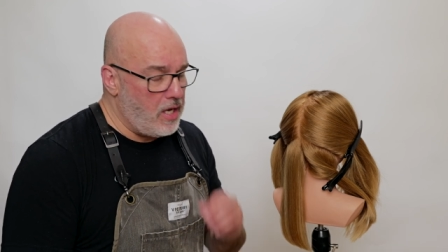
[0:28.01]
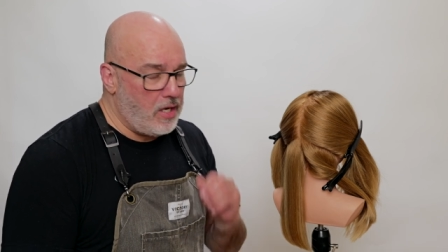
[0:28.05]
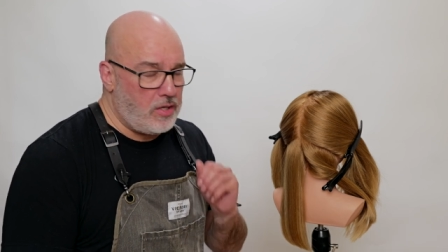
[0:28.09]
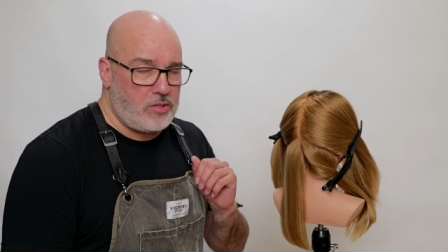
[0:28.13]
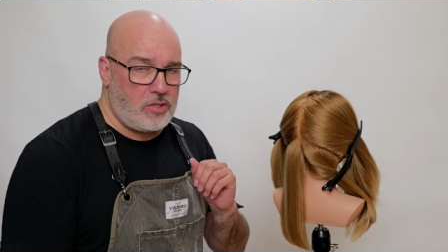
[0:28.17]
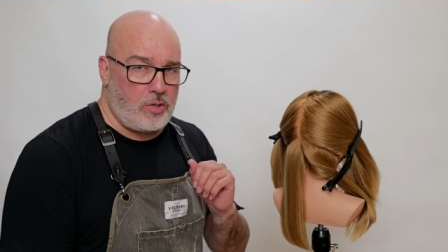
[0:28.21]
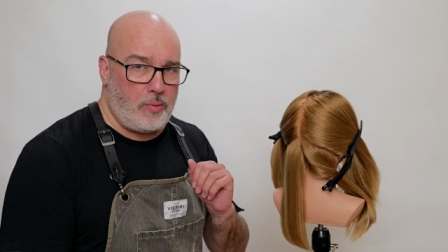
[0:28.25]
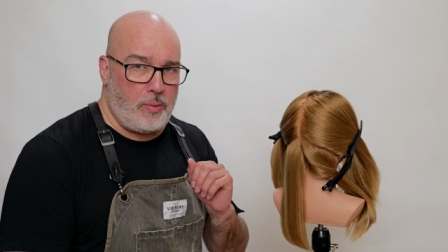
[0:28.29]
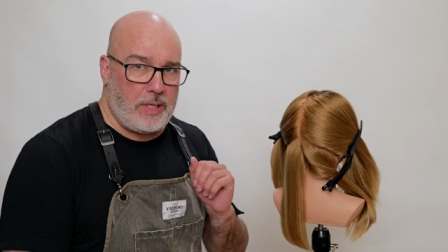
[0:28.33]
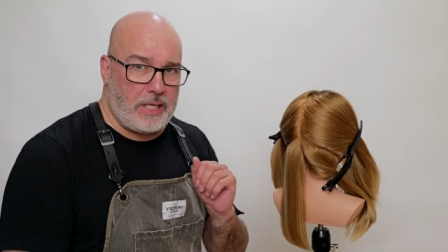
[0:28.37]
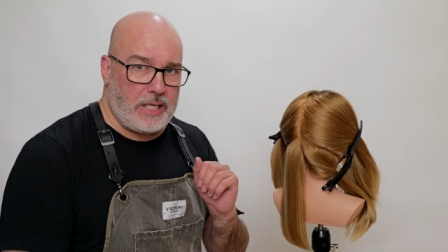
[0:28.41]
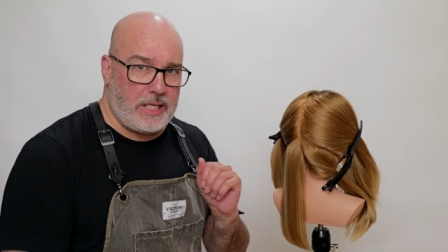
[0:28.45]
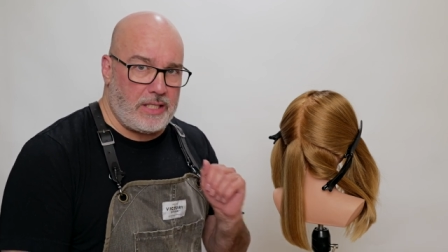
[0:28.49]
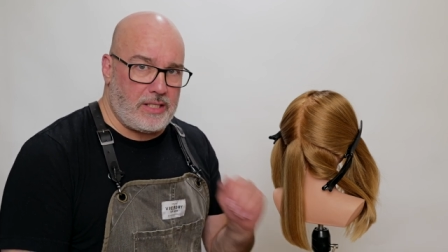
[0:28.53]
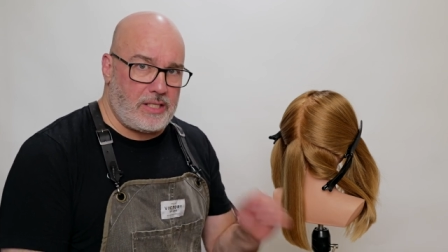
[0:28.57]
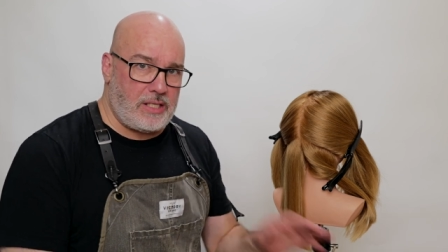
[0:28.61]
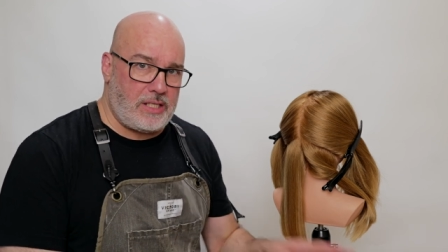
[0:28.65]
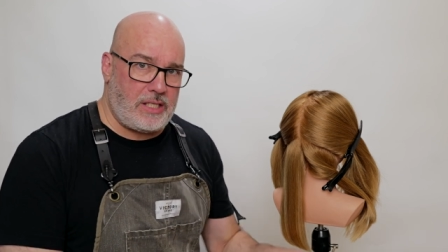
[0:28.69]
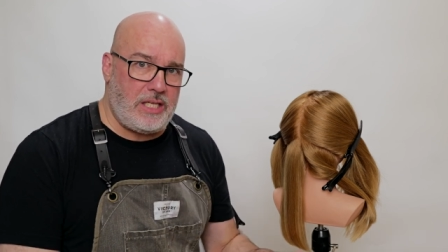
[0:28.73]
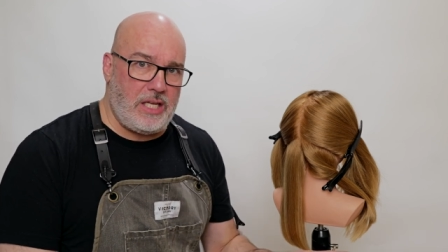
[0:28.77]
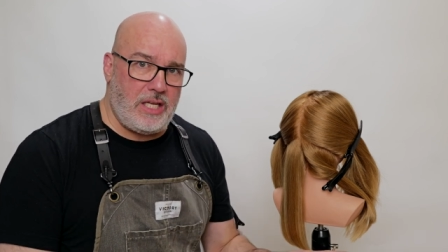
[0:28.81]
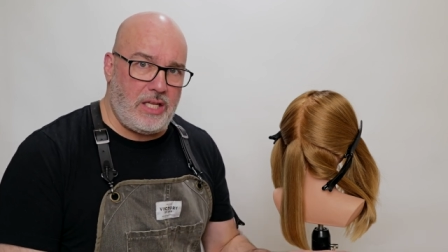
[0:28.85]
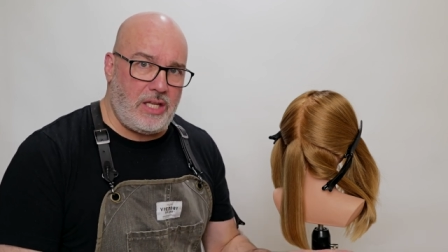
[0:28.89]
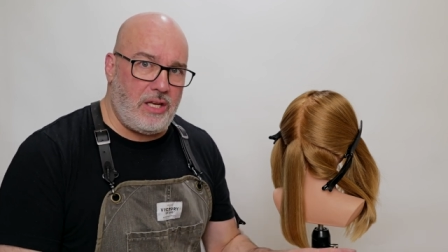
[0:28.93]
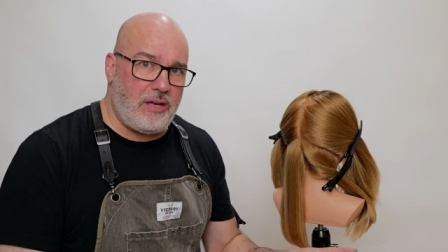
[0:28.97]
so we can
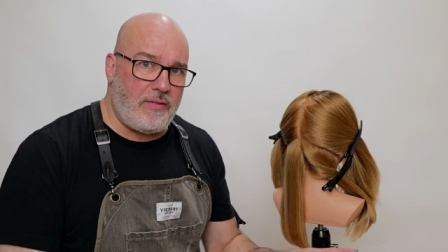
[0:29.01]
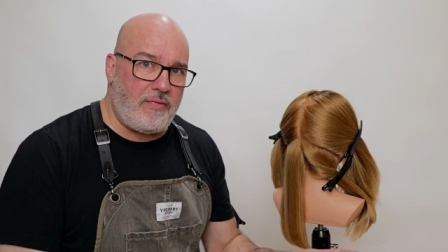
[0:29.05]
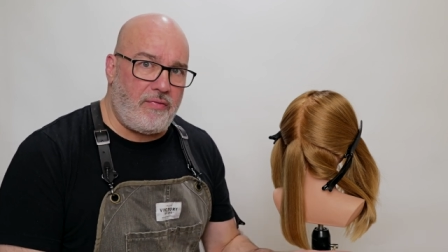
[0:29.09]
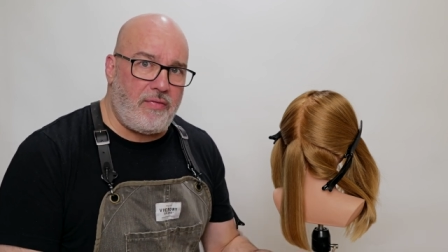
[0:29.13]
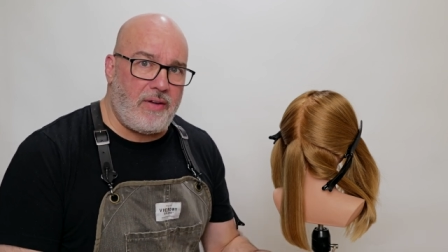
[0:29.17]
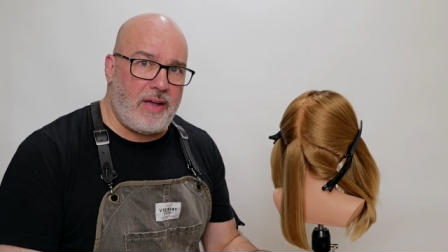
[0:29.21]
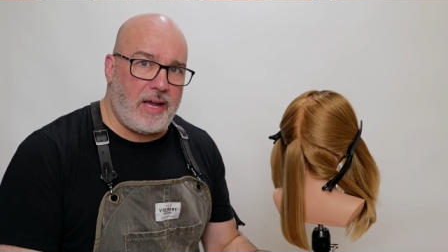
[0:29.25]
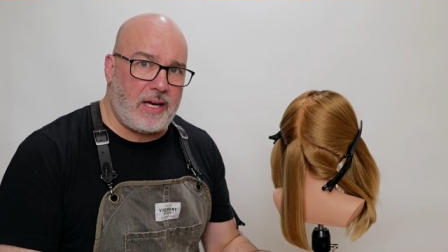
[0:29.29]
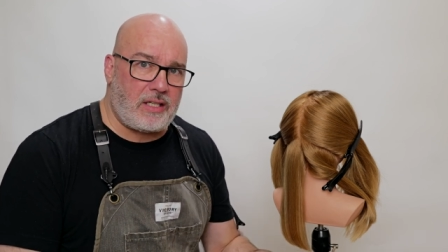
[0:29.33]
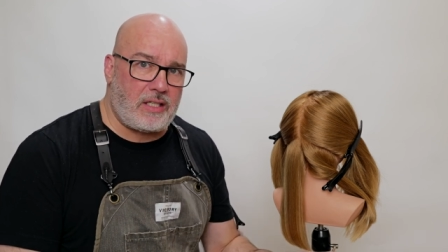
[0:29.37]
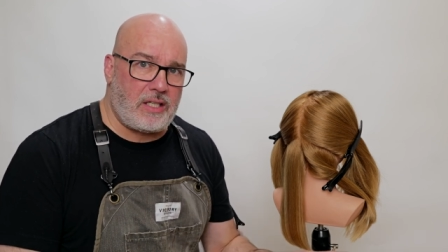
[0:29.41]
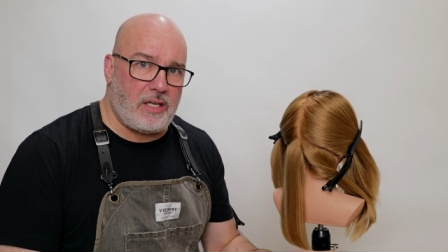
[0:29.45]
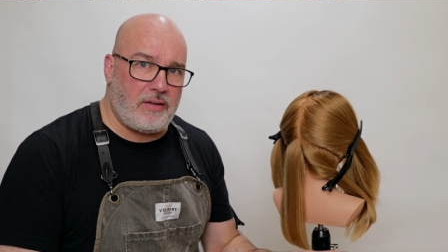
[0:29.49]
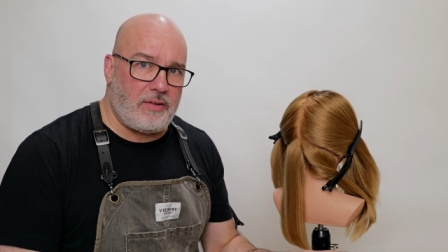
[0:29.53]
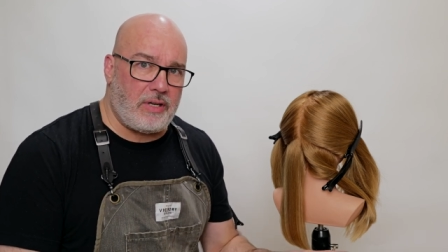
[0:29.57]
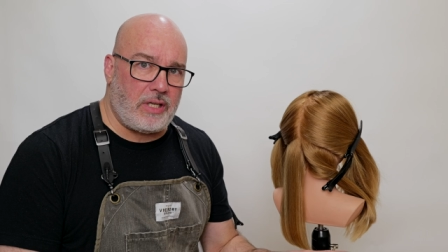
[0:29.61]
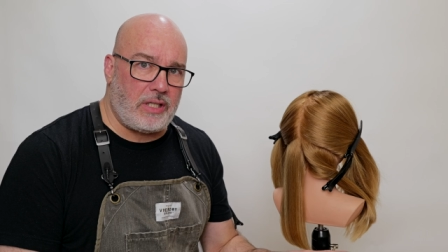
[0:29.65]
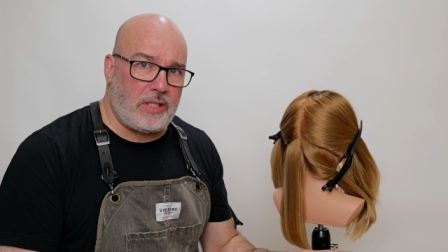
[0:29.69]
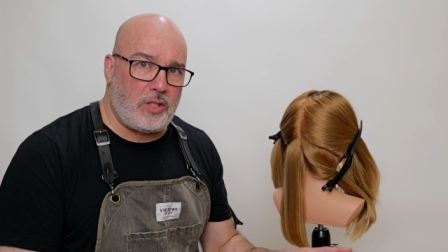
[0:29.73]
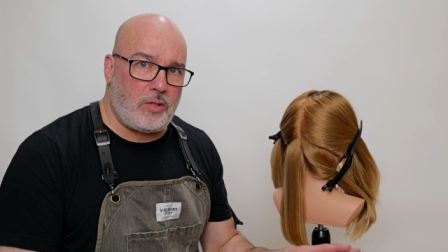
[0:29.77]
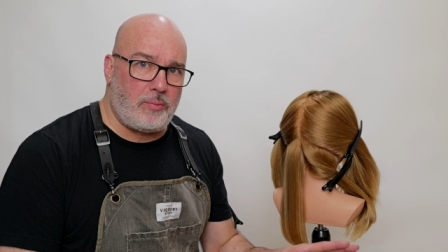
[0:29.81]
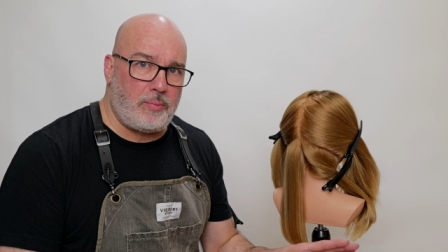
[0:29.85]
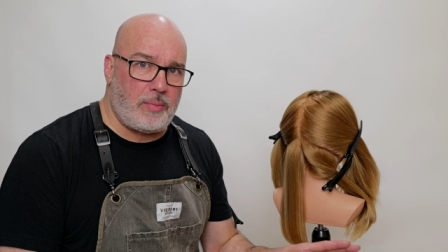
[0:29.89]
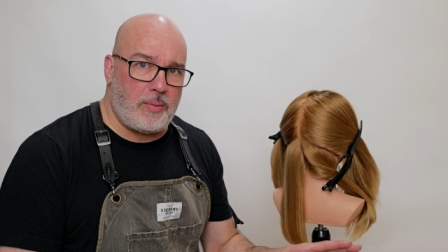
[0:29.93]
see the effect of it a little